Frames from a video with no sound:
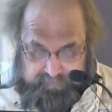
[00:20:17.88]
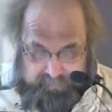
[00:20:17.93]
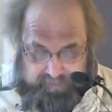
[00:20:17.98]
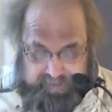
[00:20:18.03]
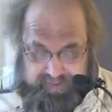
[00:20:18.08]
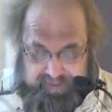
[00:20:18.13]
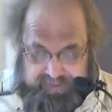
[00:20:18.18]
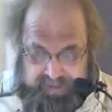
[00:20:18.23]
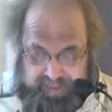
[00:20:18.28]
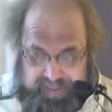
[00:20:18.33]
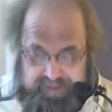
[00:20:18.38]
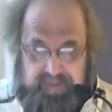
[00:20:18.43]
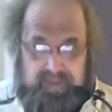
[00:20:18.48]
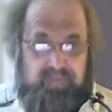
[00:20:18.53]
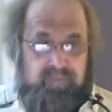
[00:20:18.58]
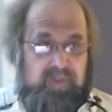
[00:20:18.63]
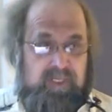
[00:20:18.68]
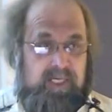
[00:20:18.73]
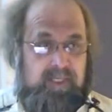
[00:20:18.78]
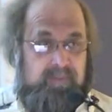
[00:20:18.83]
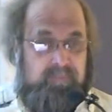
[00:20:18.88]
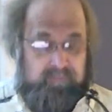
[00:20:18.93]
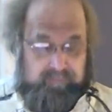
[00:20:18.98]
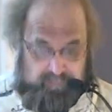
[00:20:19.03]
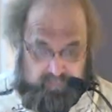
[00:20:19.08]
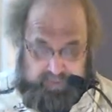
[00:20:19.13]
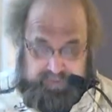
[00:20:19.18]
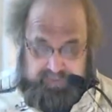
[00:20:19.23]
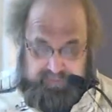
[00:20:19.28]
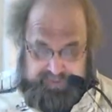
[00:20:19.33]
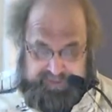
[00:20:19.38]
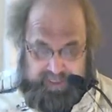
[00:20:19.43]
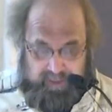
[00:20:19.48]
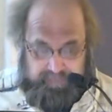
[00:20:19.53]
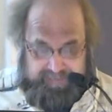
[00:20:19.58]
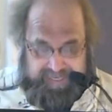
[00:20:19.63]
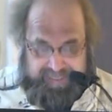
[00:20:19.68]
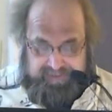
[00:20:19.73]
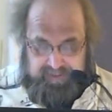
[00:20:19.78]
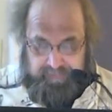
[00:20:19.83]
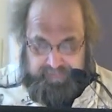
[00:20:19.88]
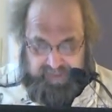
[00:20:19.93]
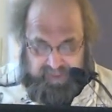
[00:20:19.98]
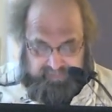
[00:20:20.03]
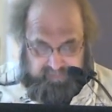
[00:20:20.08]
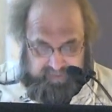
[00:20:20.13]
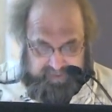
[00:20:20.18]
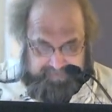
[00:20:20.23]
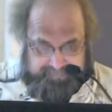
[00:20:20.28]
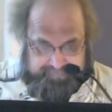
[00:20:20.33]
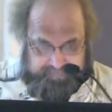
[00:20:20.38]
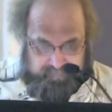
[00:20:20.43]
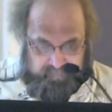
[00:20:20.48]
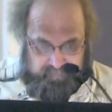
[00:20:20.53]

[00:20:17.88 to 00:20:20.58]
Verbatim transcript: they decide to uh, sail back to Beverly.